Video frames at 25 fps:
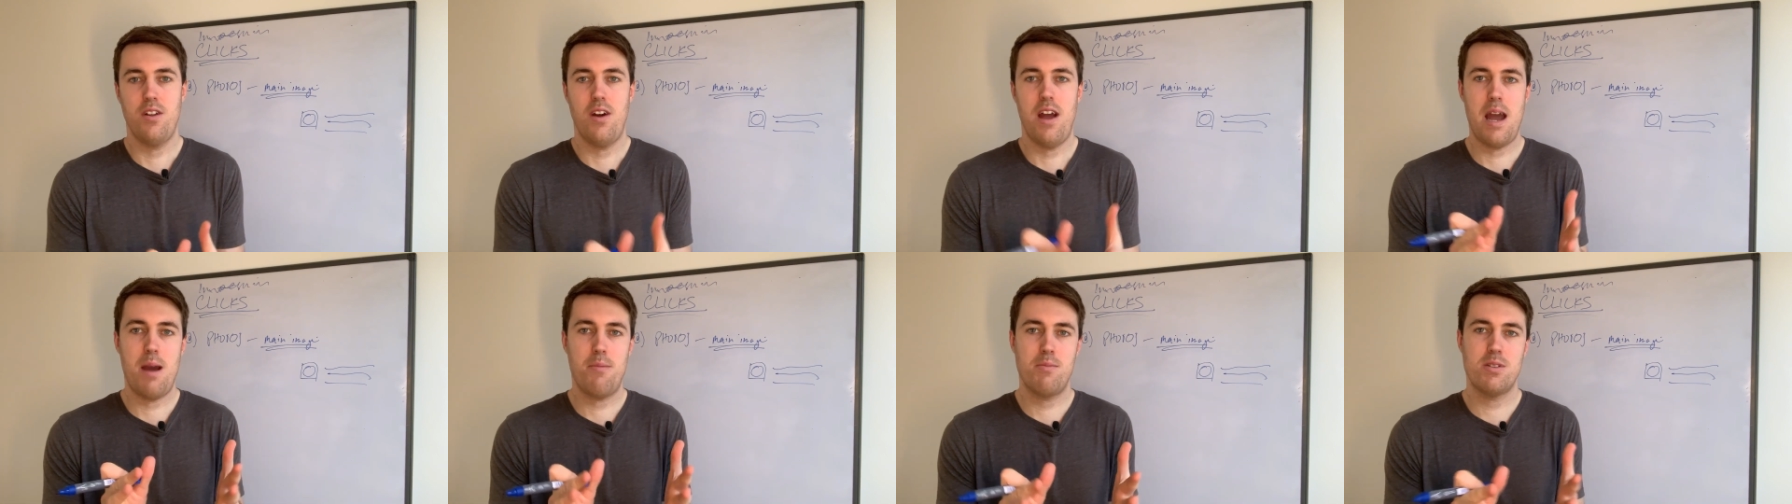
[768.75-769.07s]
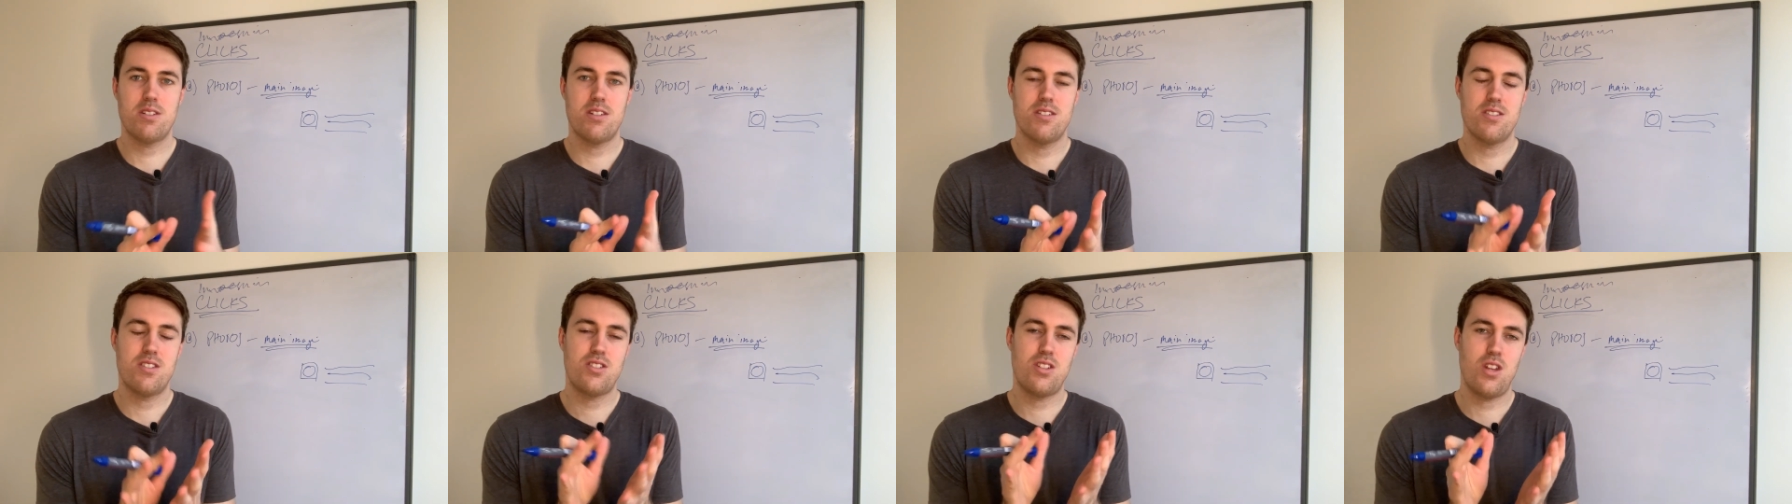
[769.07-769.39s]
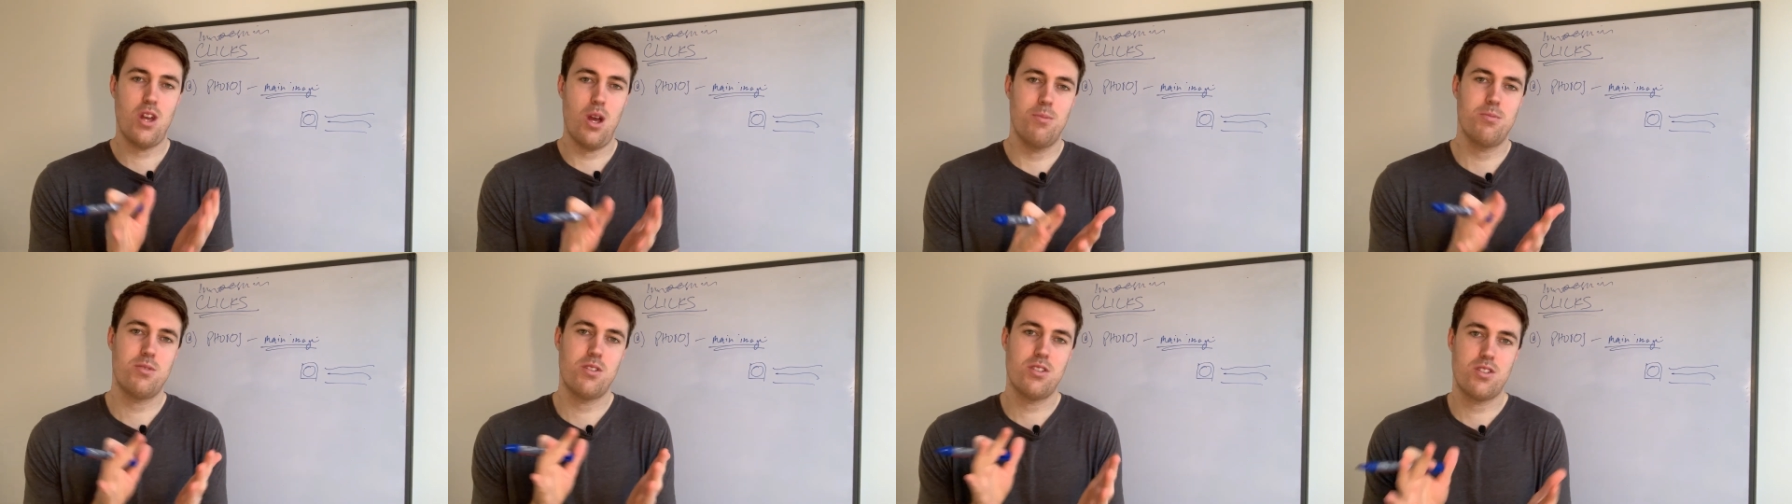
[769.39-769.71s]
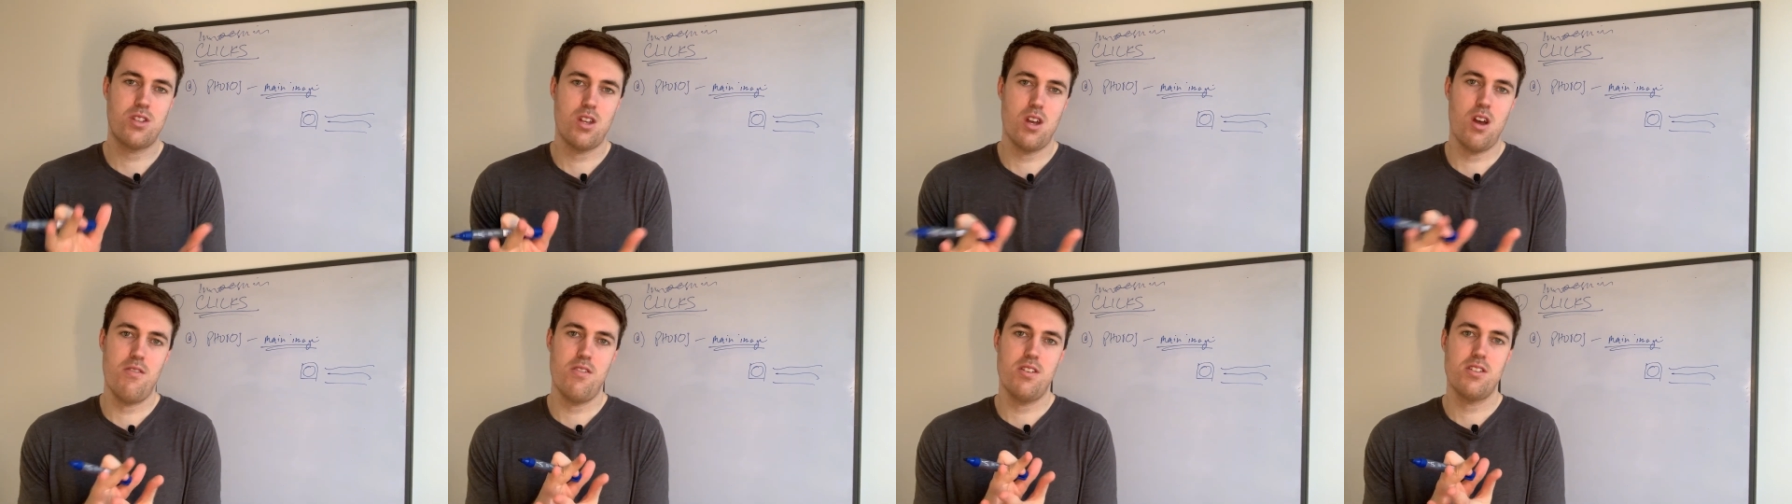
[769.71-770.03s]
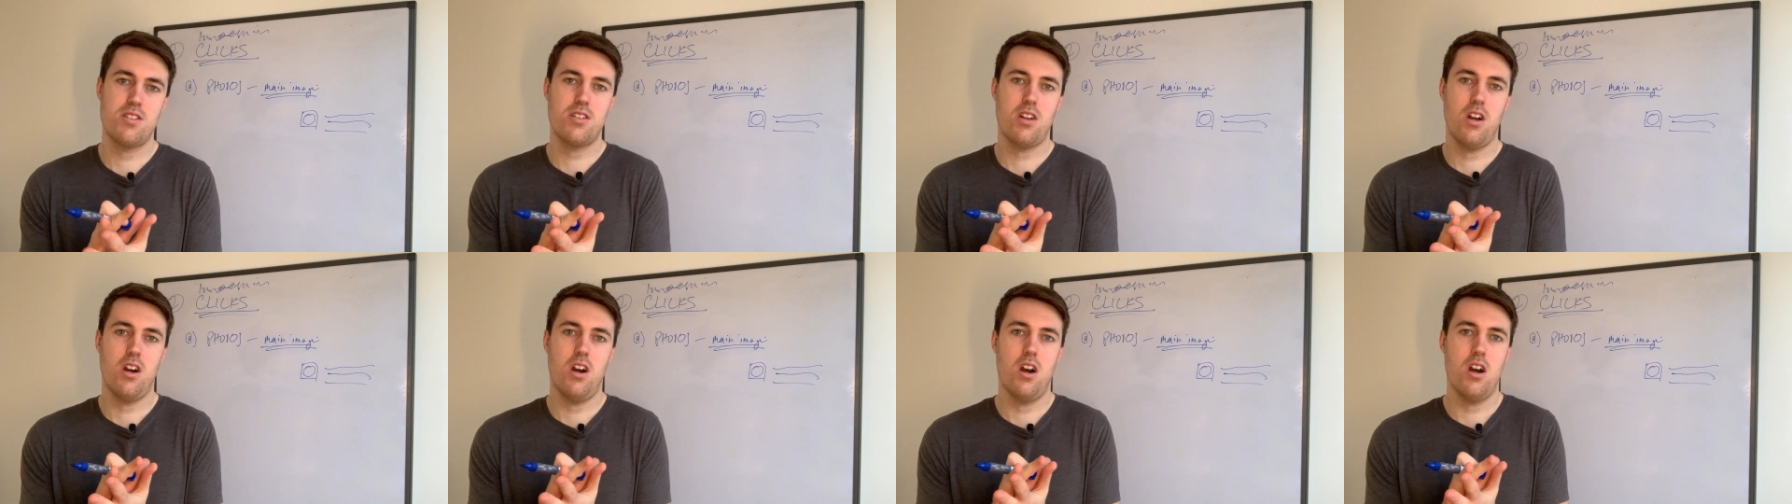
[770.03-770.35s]
Now, Amazon's terms of
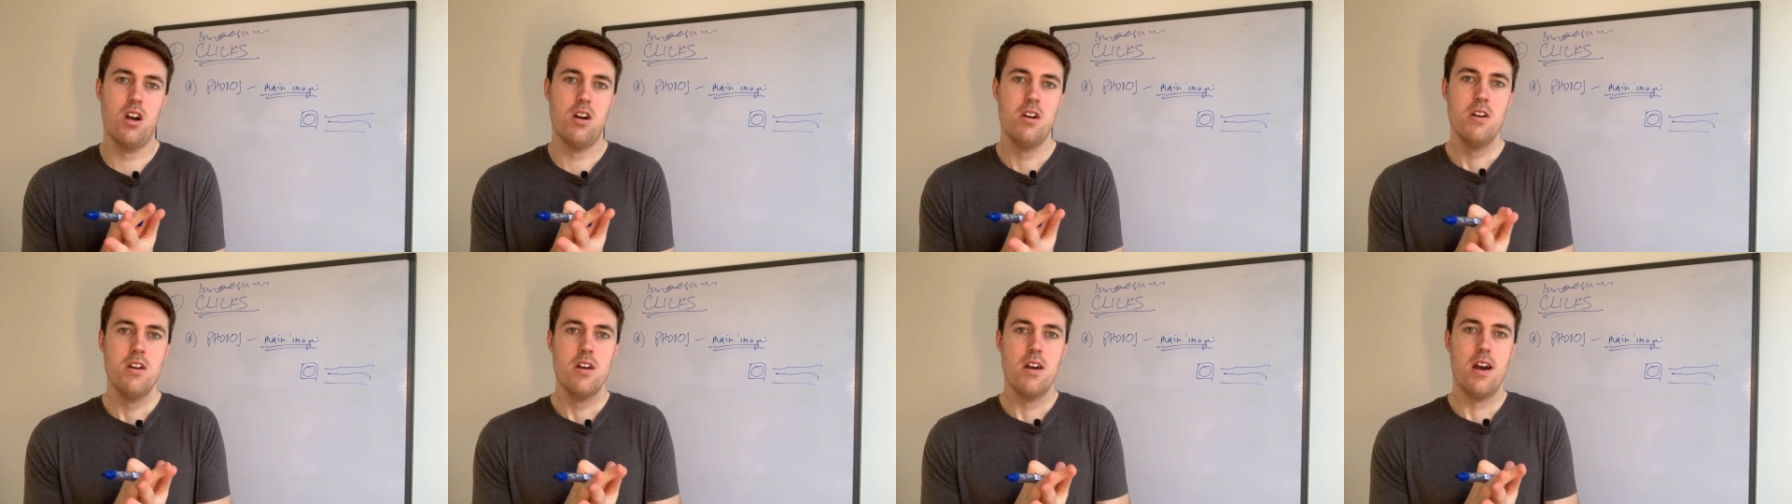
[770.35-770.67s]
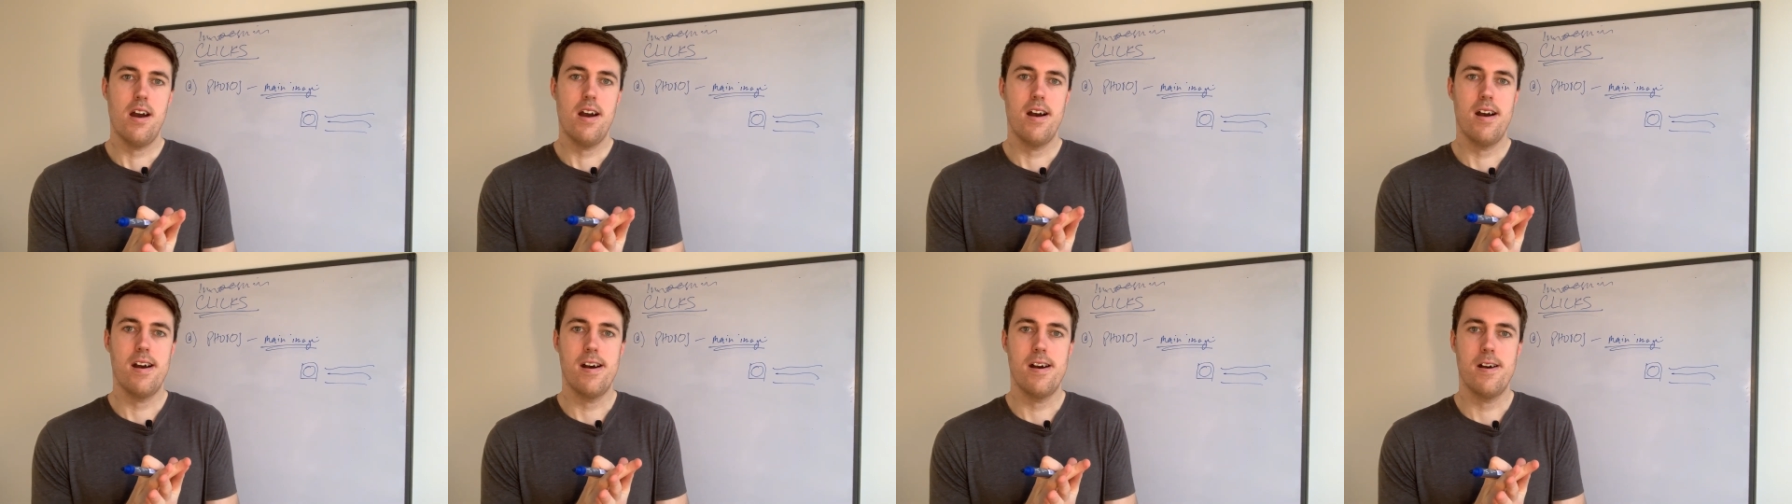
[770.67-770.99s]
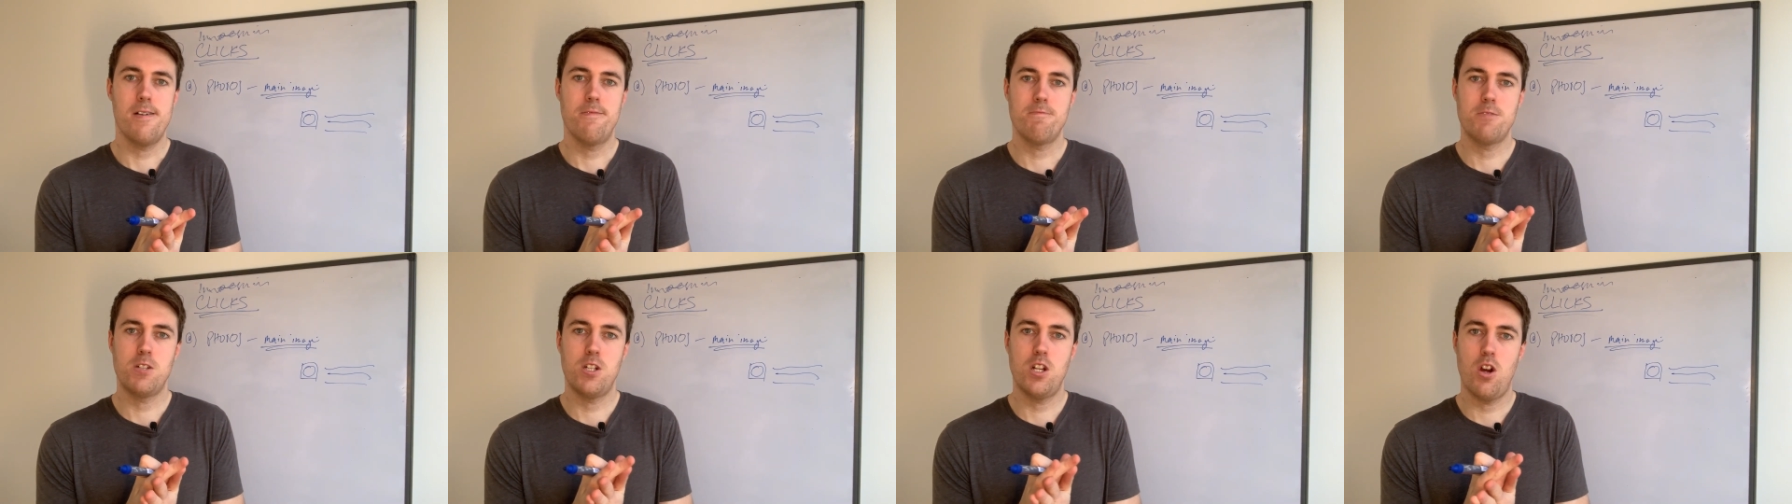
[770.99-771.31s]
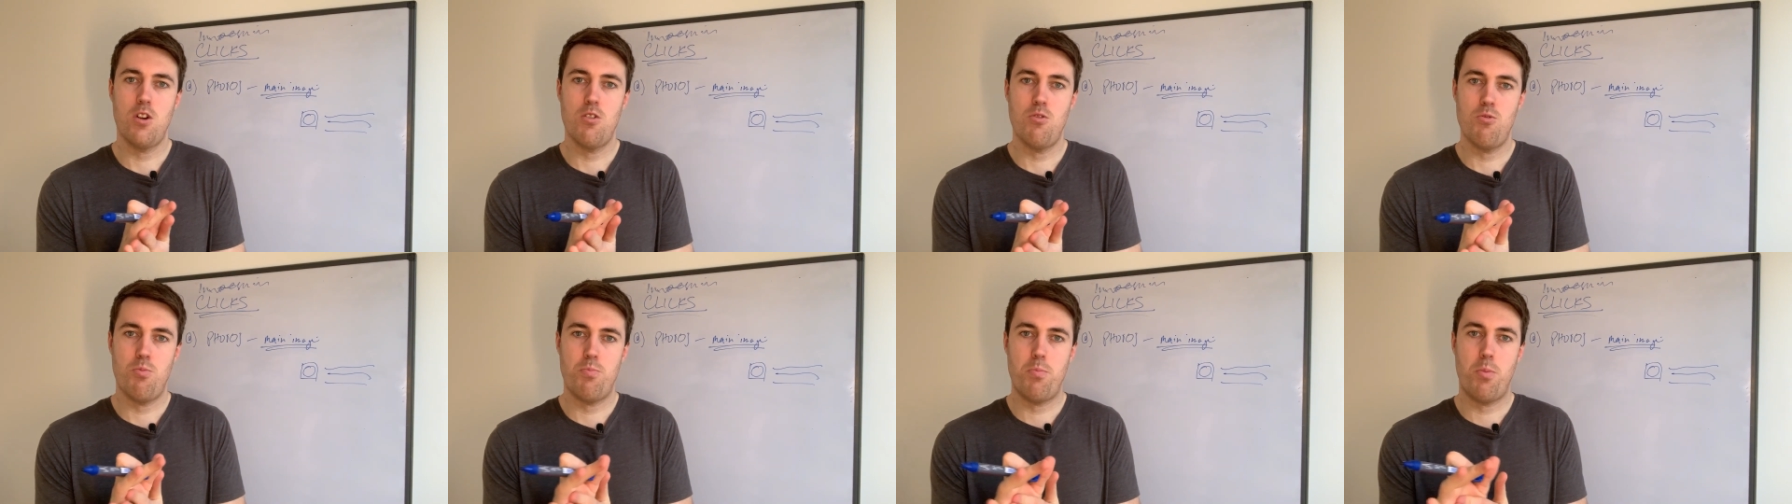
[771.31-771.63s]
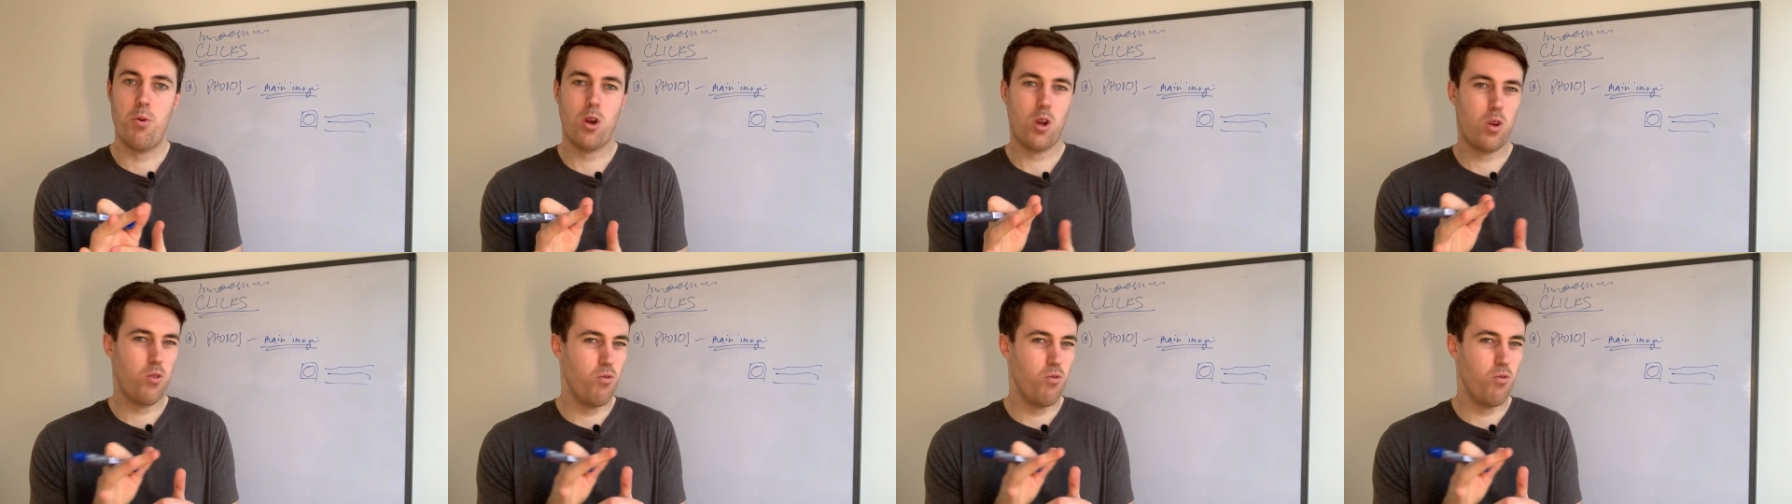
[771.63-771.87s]
service are, um, you know,